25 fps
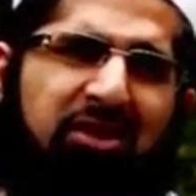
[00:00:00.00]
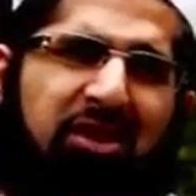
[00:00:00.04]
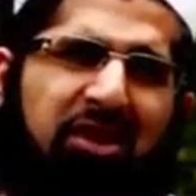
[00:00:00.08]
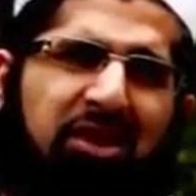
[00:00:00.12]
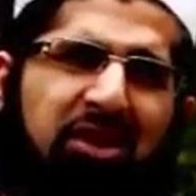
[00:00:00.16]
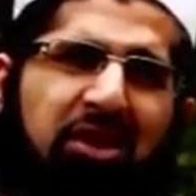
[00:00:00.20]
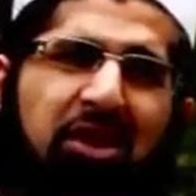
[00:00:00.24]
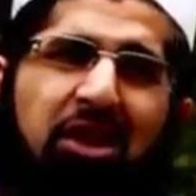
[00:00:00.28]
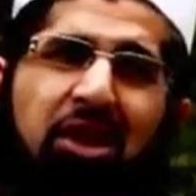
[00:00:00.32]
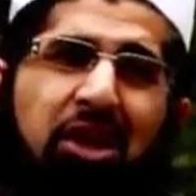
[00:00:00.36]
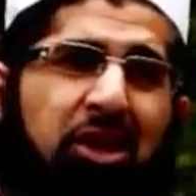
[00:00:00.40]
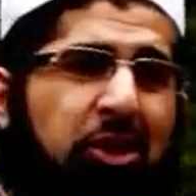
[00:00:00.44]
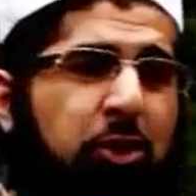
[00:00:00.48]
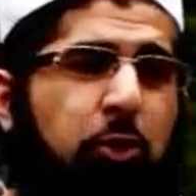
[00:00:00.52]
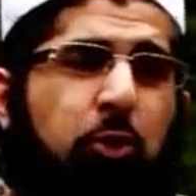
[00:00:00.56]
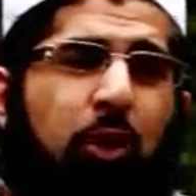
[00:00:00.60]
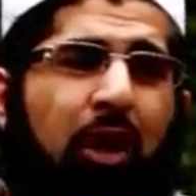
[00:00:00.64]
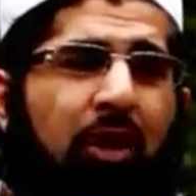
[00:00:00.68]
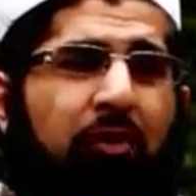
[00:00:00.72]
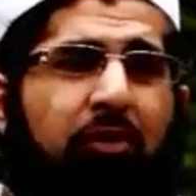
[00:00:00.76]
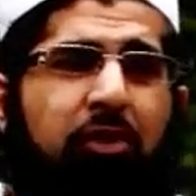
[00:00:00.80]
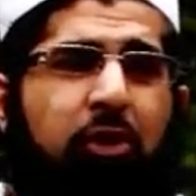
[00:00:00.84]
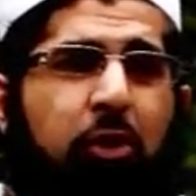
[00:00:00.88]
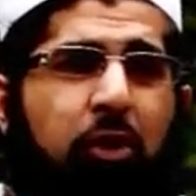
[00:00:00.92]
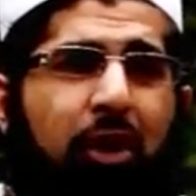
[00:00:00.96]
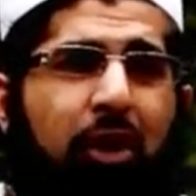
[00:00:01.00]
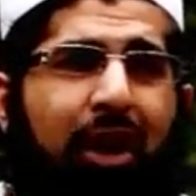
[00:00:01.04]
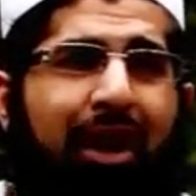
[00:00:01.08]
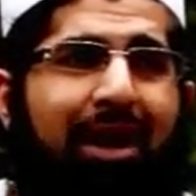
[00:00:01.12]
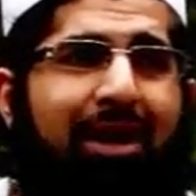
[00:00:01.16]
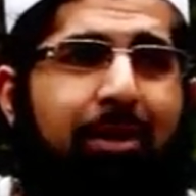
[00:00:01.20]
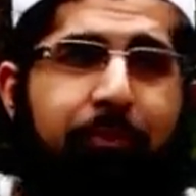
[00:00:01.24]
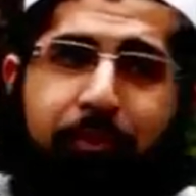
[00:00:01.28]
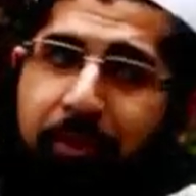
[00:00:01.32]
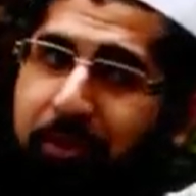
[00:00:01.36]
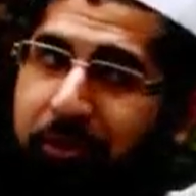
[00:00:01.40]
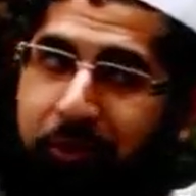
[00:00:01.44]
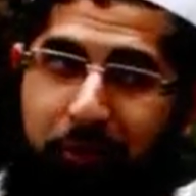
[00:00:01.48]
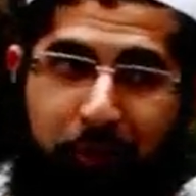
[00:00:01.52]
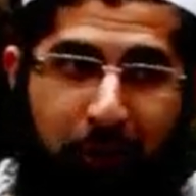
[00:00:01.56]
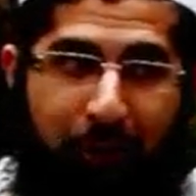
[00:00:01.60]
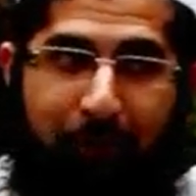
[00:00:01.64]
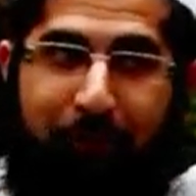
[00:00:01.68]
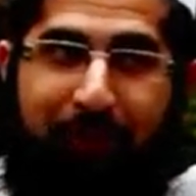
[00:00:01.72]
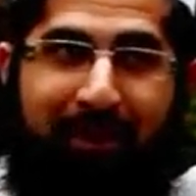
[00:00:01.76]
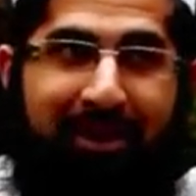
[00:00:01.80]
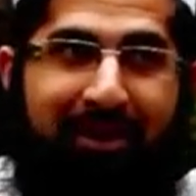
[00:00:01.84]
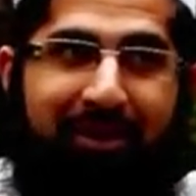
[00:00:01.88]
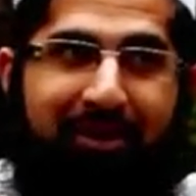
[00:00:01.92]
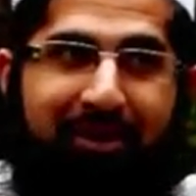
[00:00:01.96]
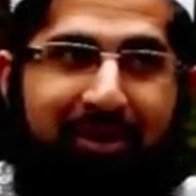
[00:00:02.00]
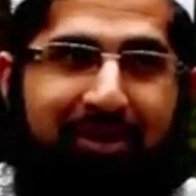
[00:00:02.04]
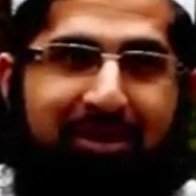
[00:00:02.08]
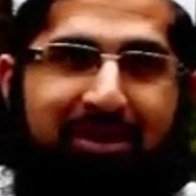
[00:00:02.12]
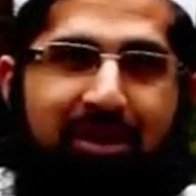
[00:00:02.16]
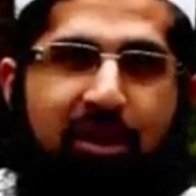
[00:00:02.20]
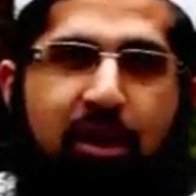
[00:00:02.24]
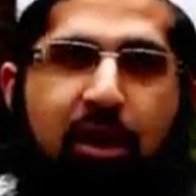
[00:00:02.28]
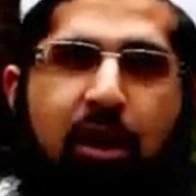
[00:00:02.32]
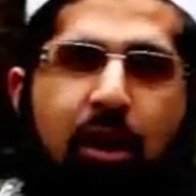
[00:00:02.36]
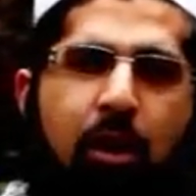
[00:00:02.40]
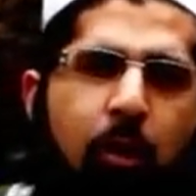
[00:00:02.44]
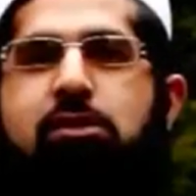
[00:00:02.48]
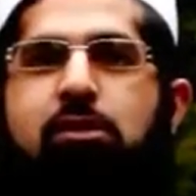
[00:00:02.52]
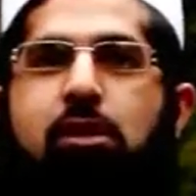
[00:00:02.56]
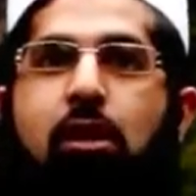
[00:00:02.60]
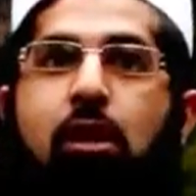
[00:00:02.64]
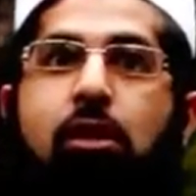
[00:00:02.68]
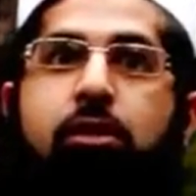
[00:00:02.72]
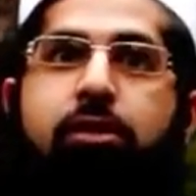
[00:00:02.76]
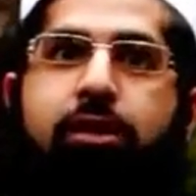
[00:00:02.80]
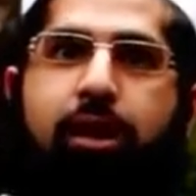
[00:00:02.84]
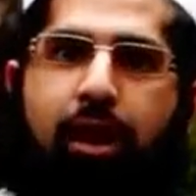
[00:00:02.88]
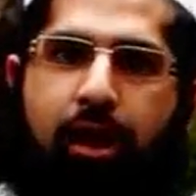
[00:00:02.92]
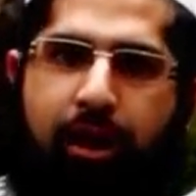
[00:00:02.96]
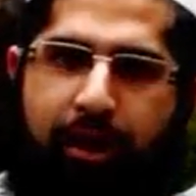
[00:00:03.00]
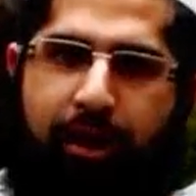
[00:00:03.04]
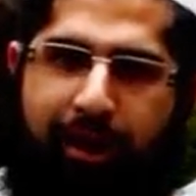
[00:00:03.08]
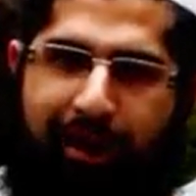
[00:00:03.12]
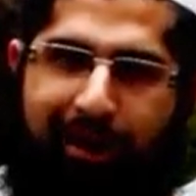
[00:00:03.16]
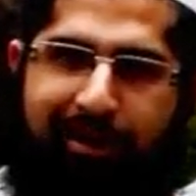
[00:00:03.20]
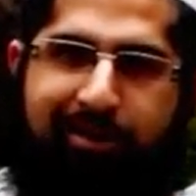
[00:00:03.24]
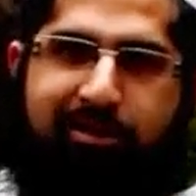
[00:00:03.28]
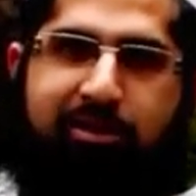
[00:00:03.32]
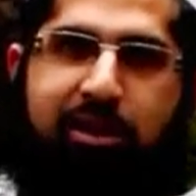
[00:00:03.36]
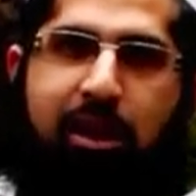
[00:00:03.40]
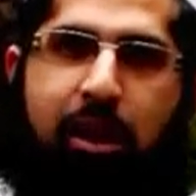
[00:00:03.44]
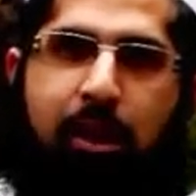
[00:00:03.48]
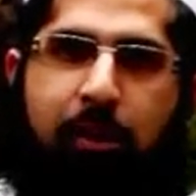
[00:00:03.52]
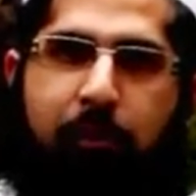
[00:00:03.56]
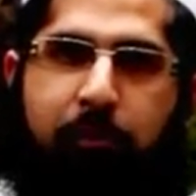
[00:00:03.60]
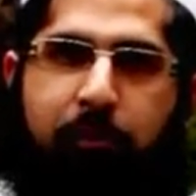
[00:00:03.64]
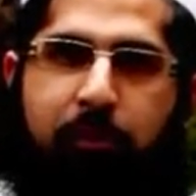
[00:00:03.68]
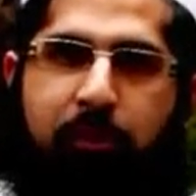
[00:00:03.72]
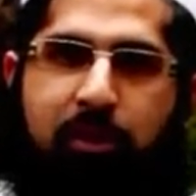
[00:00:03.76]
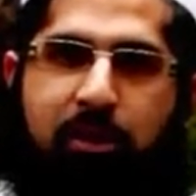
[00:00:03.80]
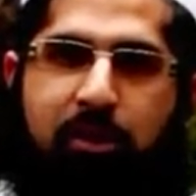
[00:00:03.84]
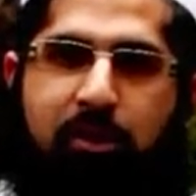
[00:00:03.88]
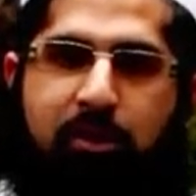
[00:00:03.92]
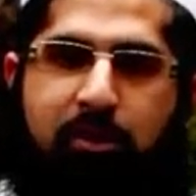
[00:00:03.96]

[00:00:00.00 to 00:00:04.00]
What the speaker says: do whatever you like, but you gotta be good. Until next time.